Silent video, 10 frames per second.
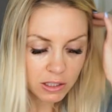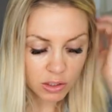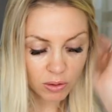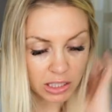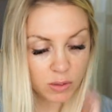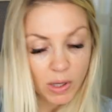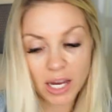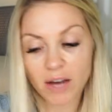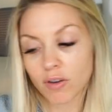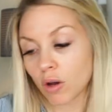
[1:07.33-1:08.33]
so that's why I
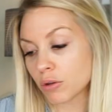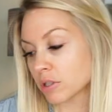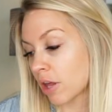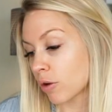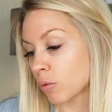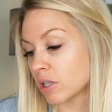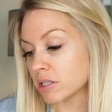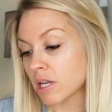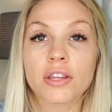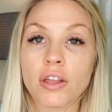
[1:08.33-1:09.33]
have all those other
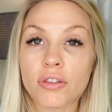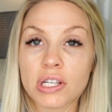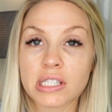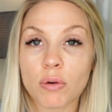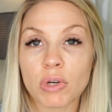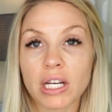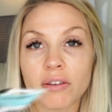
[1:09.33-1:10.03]
ones. The other things I wanted to